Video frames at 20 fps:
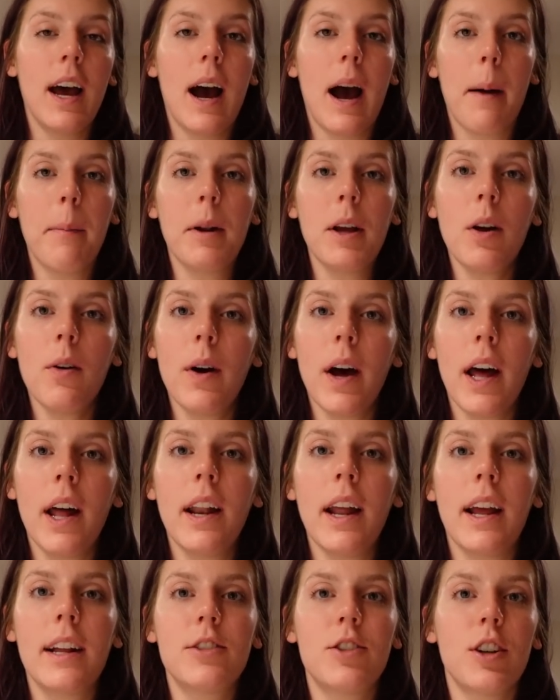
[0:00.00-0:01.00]
I'm gonna go
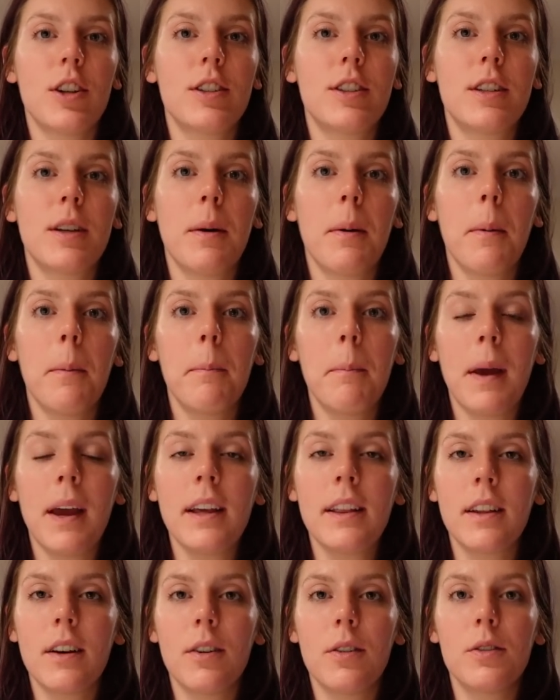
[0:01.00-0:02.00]
ahead and just
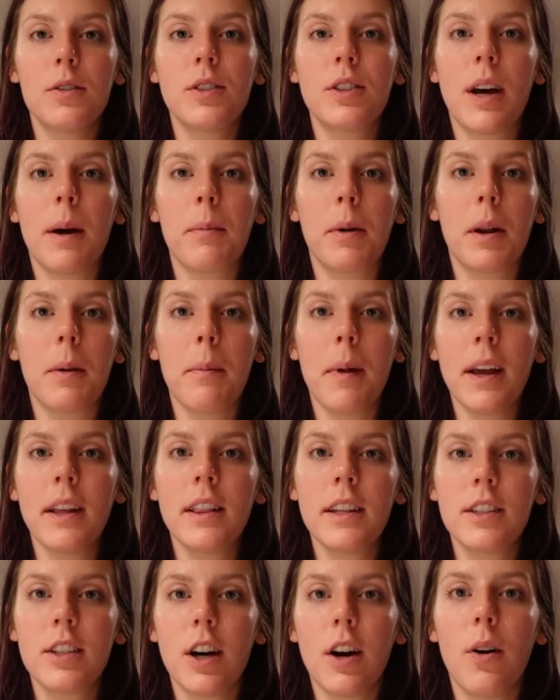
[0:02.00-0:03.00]
make those. I'm gonna
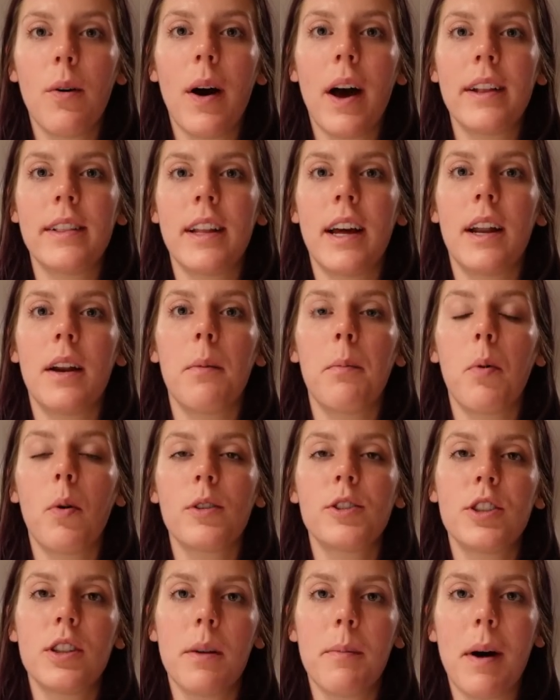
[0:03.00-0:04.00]
make the dough and then
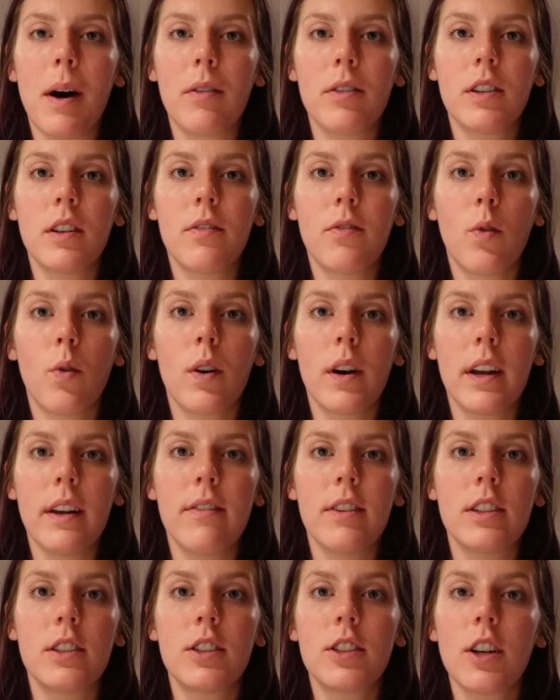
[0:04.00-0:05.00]
portion them out into four
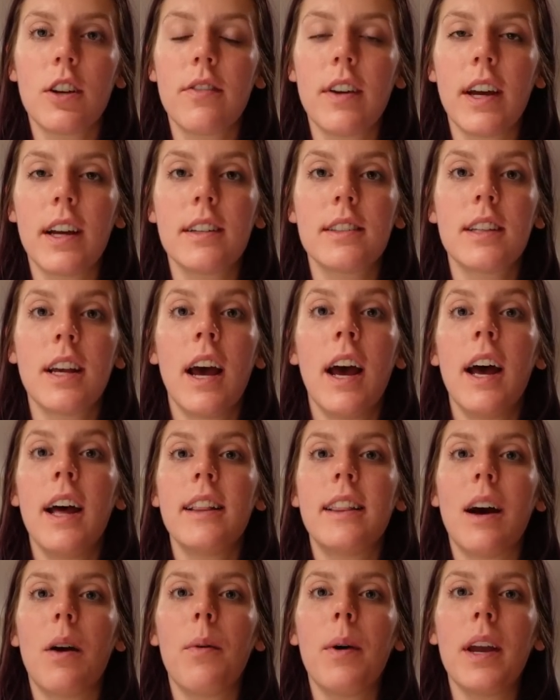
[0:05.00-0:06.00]
even servings.
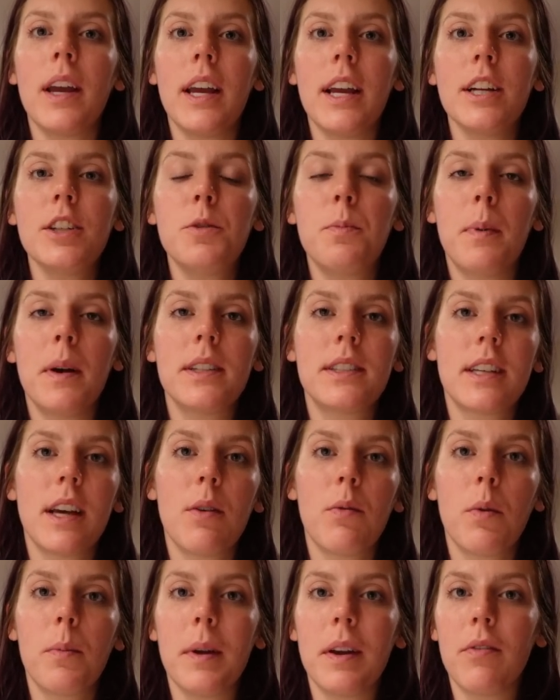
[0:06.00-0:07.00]
That way each
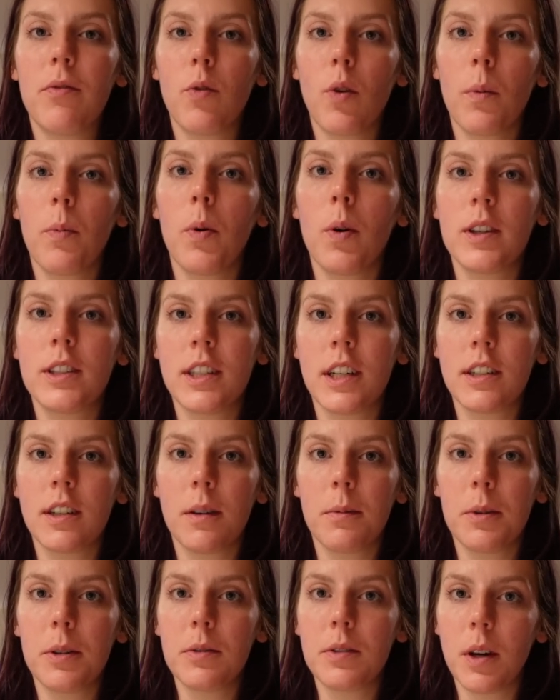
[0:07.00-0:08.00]
biscuit will be four points on
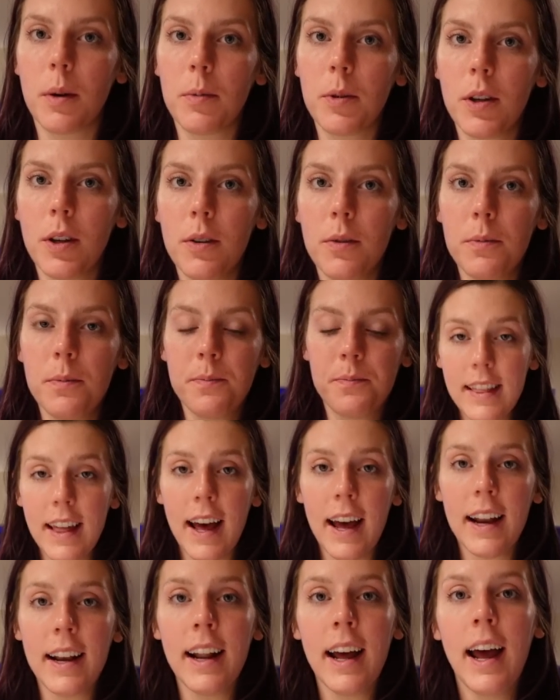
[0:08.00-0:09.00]
WW.
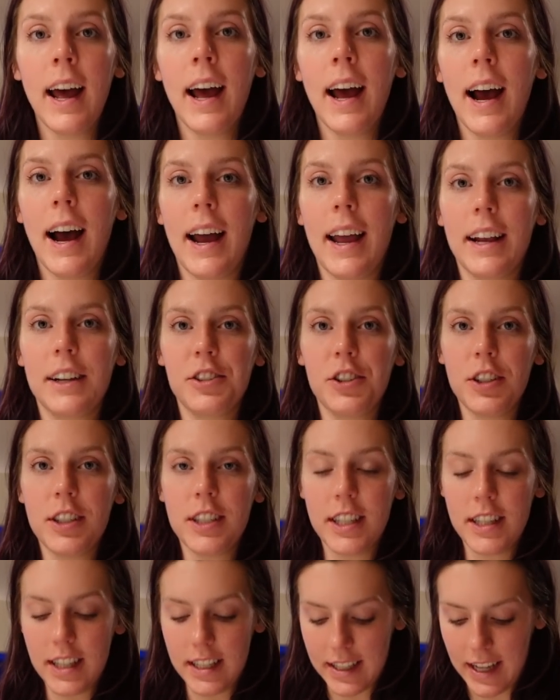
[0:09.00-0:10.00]
Then I actually
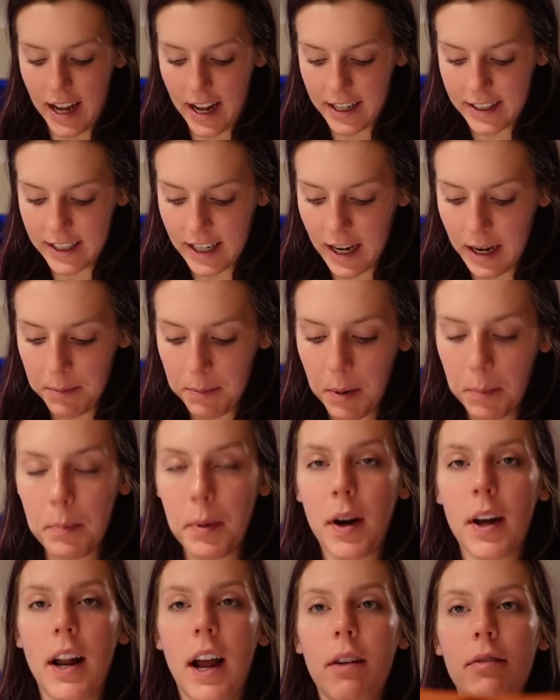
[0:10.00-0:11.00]
did this ahead of time,
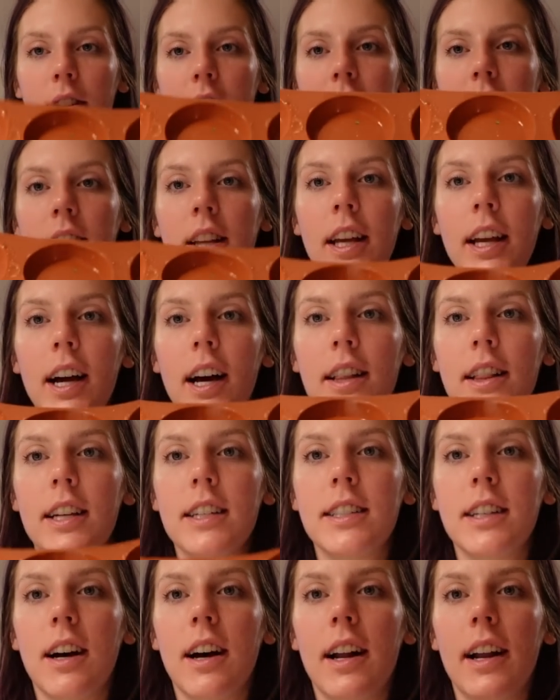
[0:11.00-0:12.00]
but I recently got
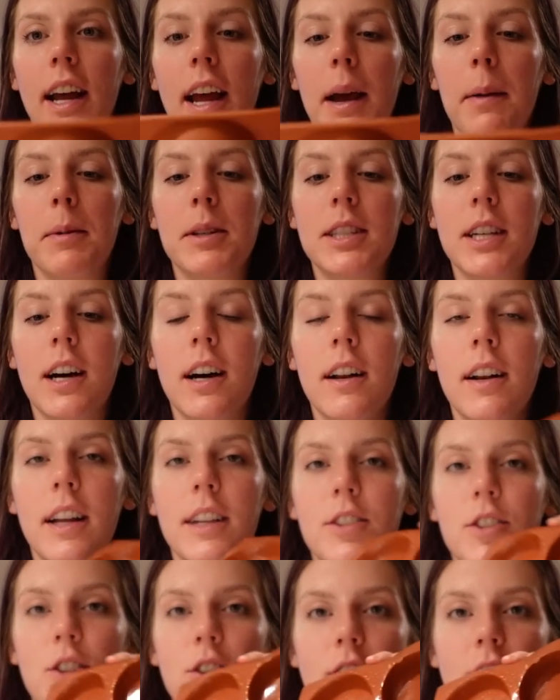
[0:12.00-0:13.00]
this on Amazon.
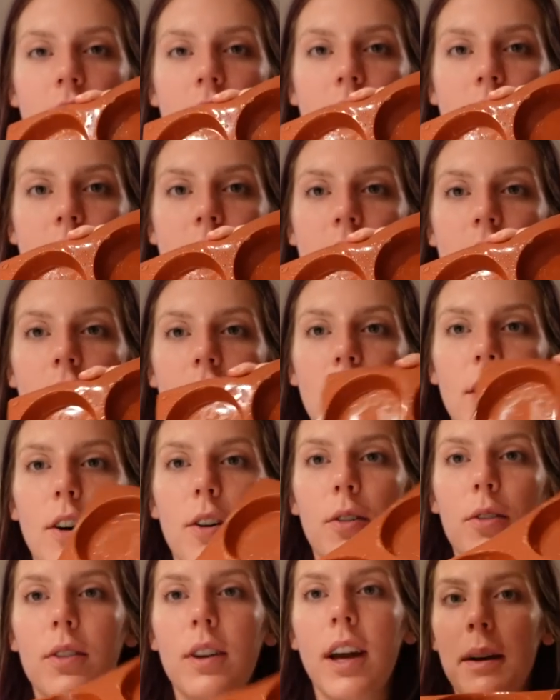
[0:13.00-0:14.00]
It's just like a
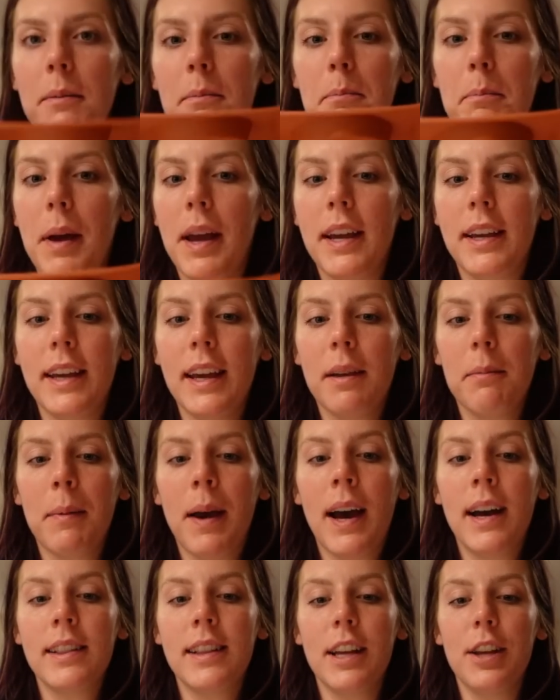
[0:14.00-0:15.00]
silicone baking
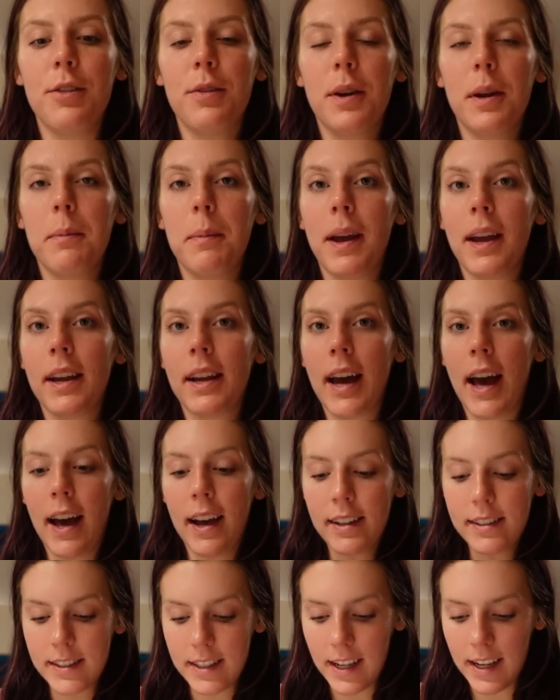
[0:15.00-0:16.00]
mat that you can make
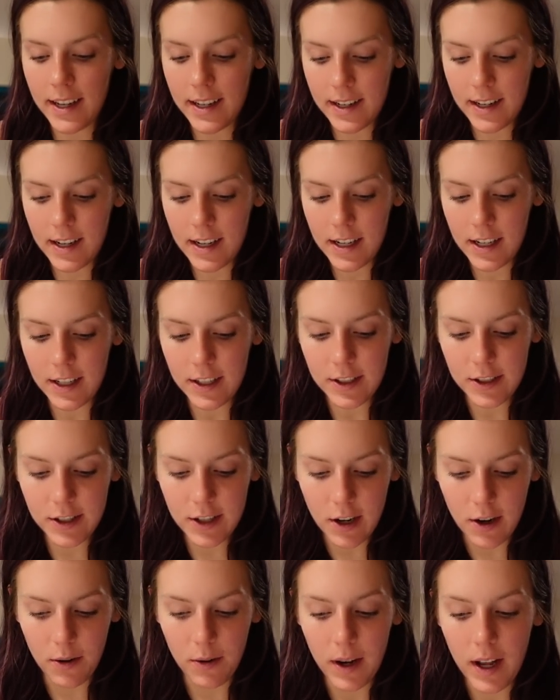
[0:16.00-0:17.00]
eggs in.
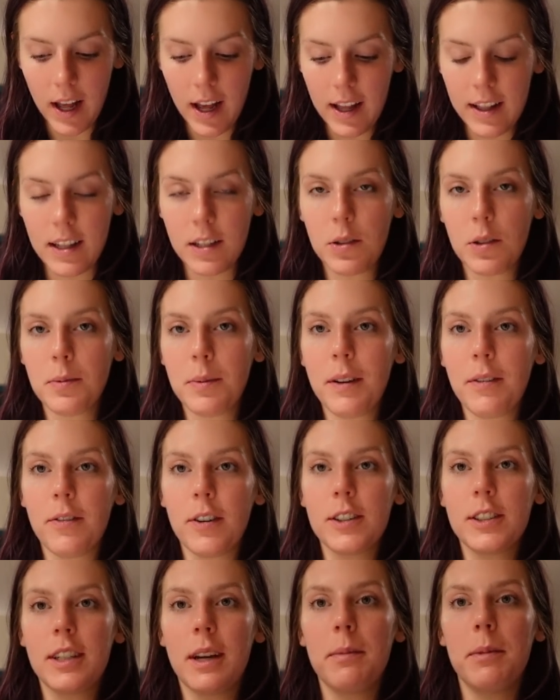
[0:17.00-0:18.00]
So this was my
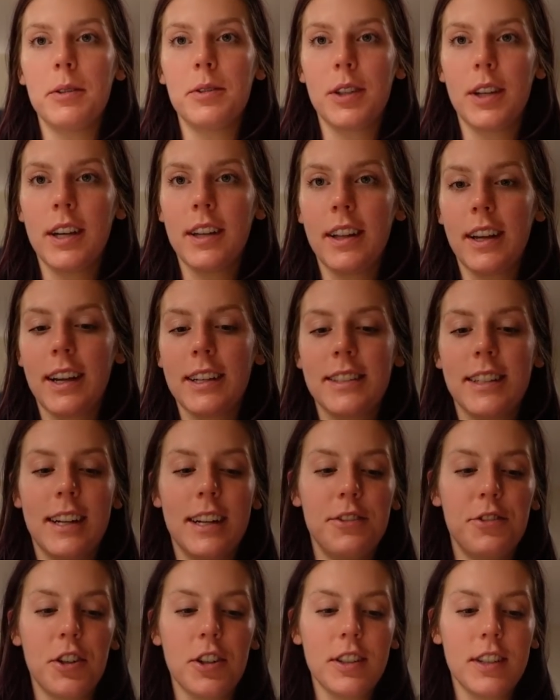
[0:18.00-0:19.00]
first time using it. Like I said,
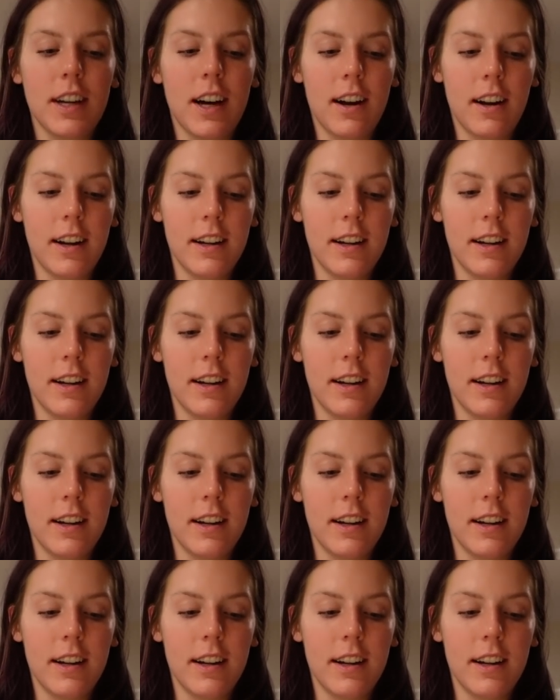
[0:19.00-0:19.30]
I just got